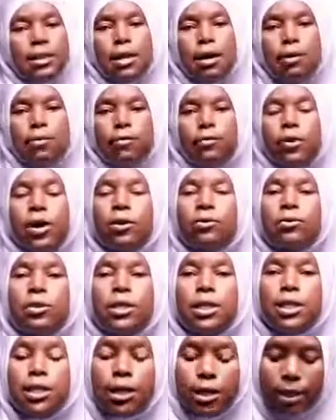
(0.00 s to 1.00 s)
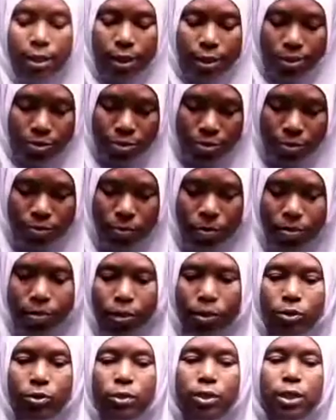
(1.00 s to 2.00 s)
are found in the classrooms
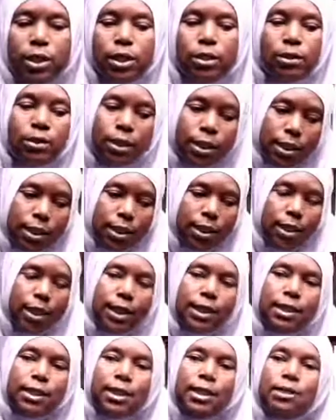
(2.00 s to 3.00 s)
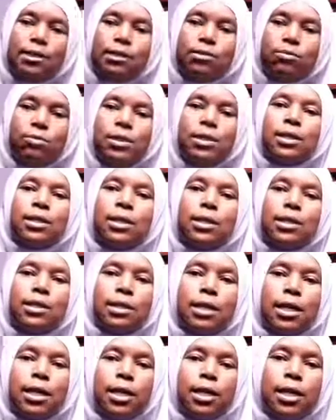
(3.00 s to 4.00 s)
because this desk is the one
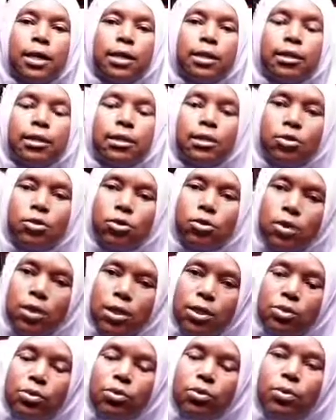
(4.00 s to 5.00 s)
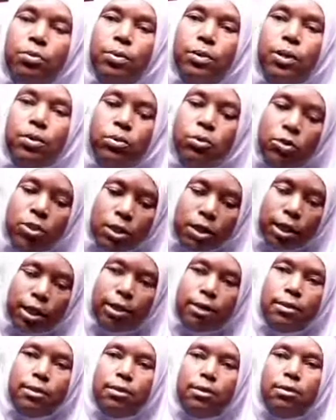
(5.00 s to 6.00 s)
that the student would be
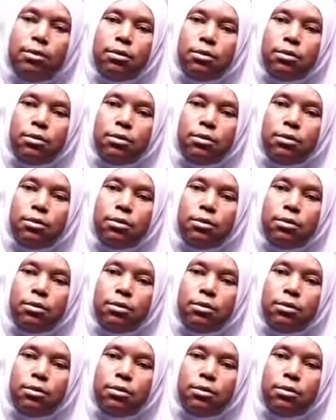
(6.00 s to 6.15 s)
using